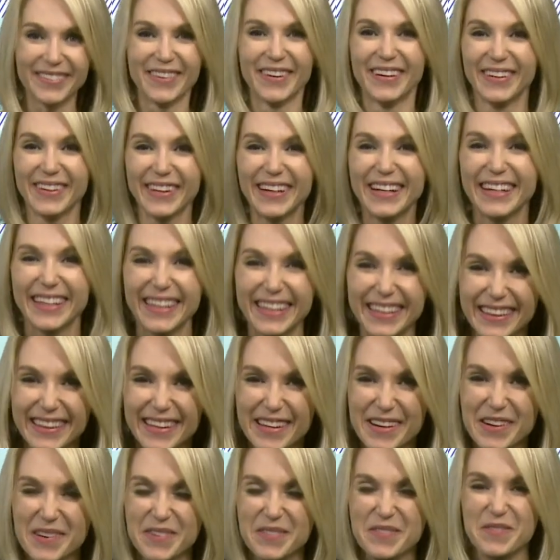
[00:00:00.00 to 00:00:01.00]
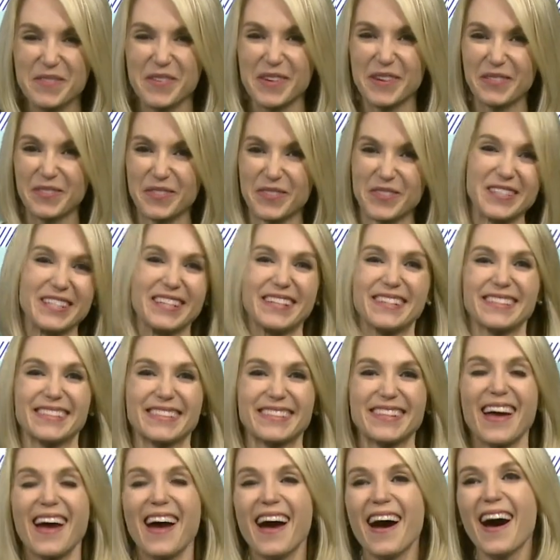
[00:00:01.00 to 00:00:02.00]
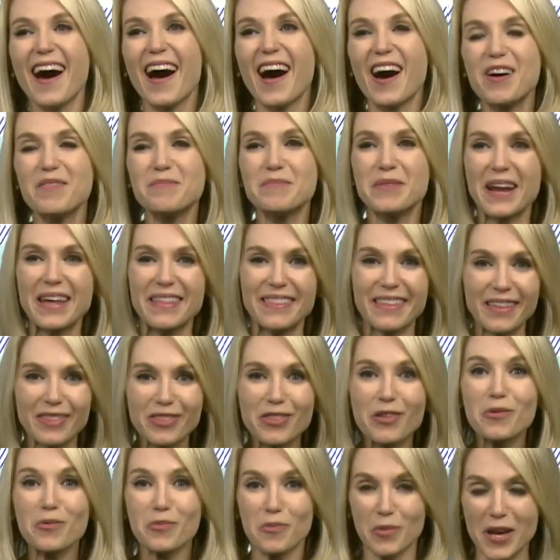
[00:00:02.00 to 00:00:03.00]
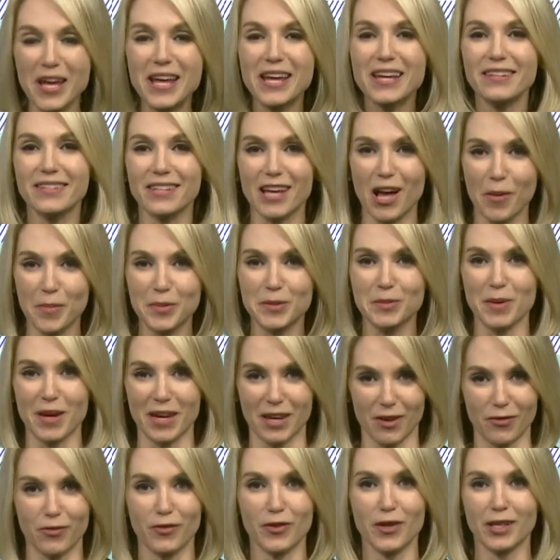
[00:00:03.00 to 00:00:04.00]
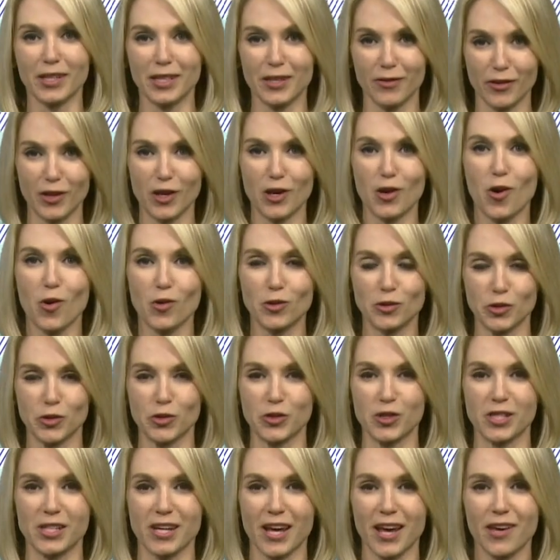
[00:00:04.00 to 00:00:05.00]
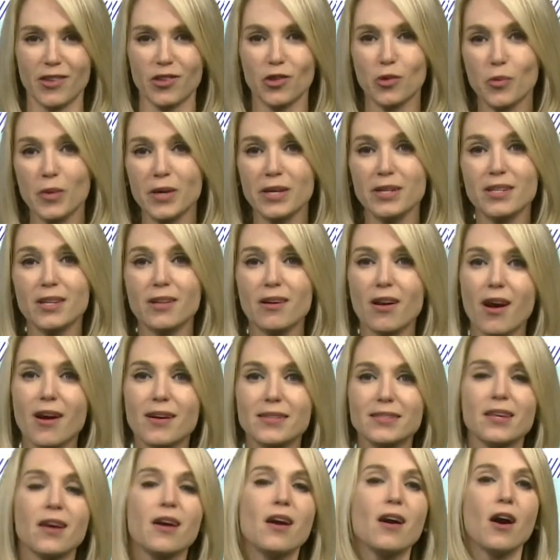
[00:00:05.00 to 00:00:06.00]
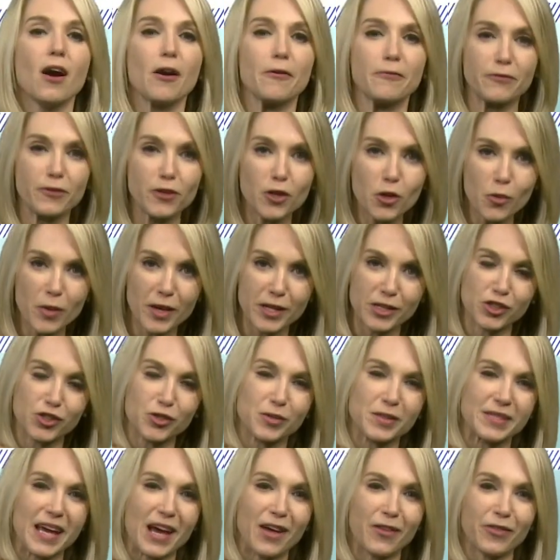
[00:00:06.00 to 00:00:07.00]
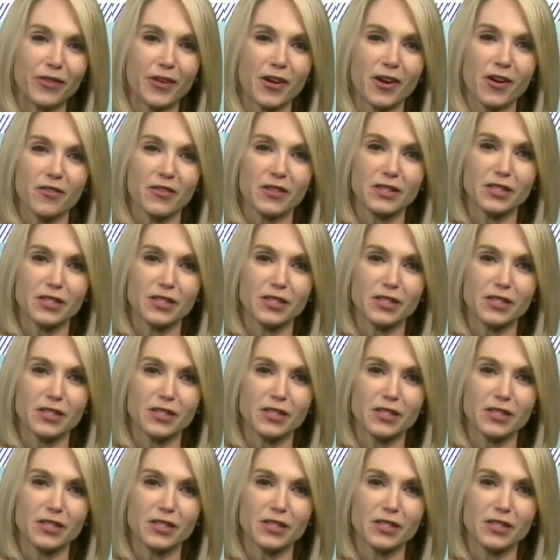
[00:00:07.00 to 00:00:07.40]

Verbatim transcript: We're in the 50s. Uh, but I think the wind helps make it feel even colder today. And the wind did cause a few issues out there.